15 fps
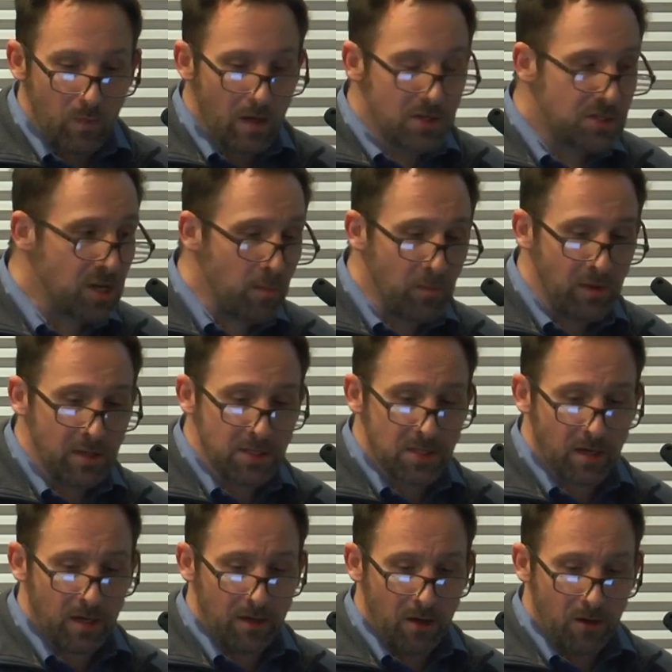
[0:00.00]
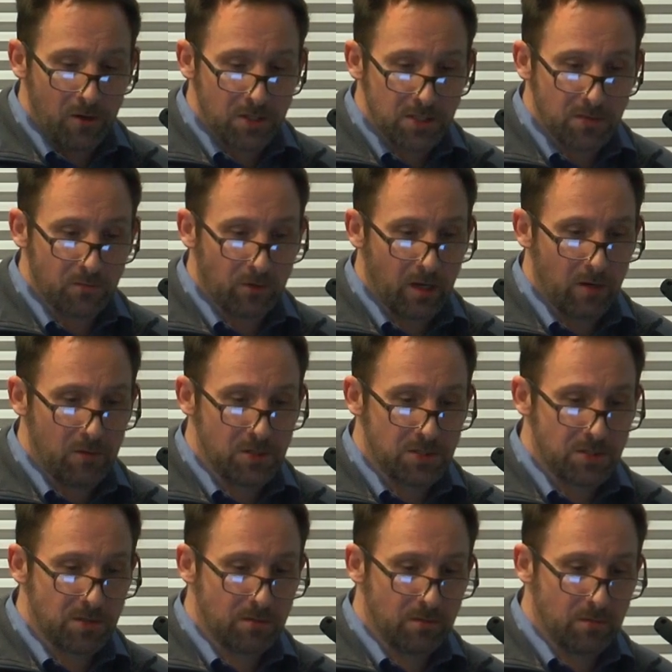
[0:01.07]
some things that I noticed when I was